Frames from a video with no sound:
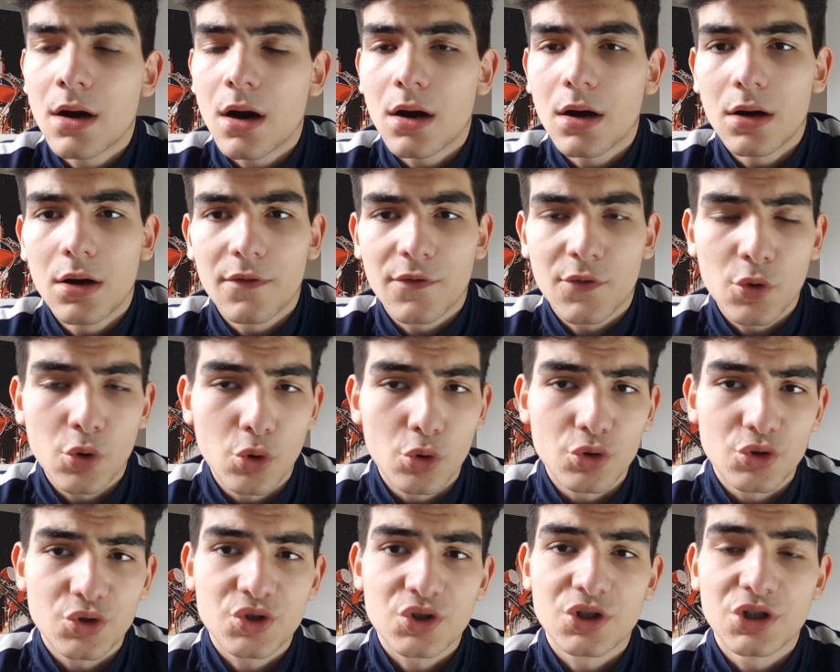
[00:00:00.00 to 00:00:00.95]
Of
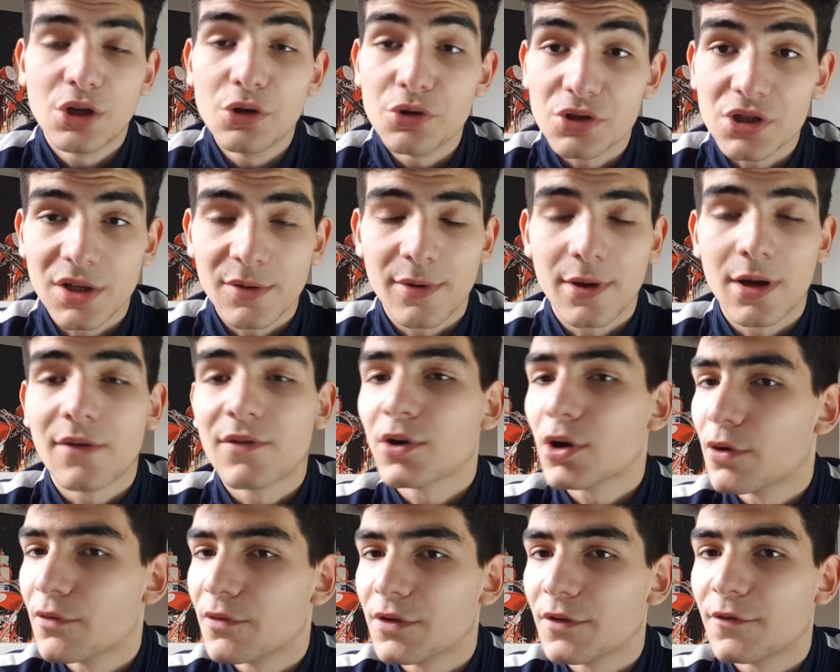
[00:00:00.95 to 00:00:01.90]
course, usually we either
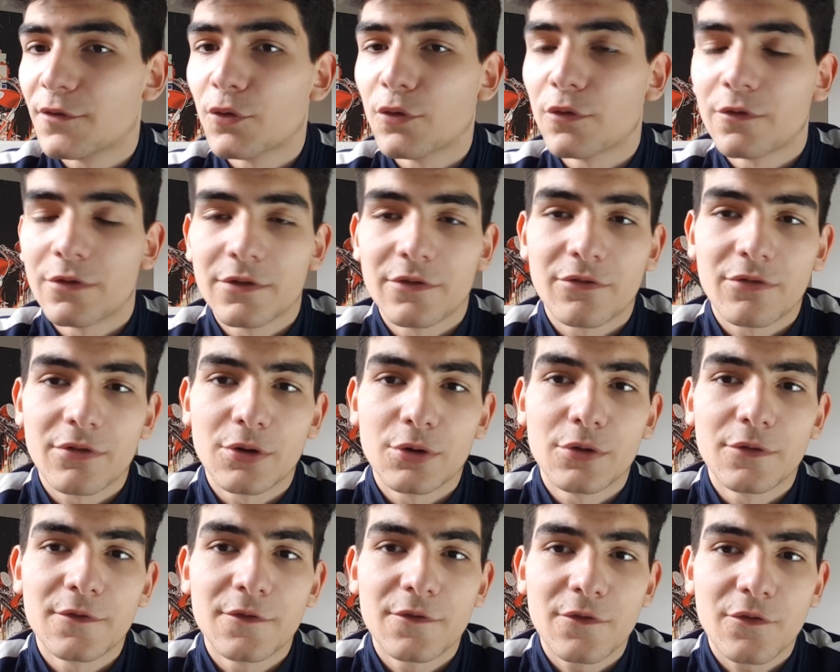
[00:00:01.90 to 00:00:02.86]
go with the 4-3-3 or the
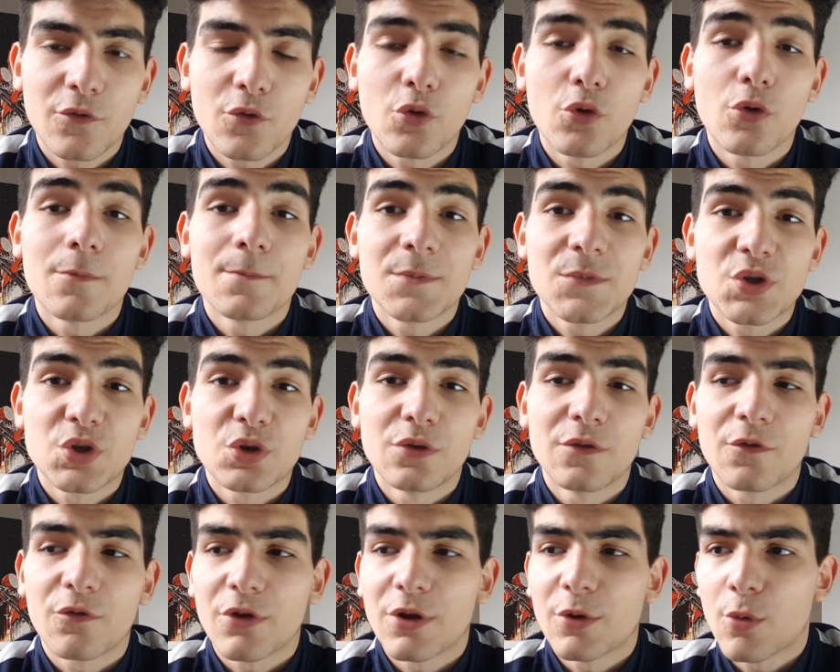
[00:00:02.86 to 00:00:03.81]

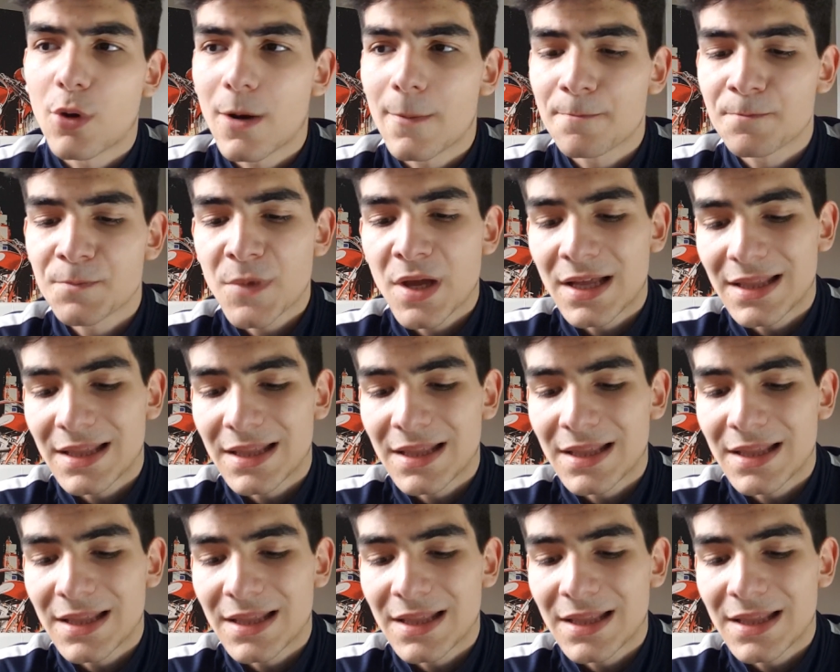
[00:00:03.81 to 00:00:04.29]
4-2-3-1.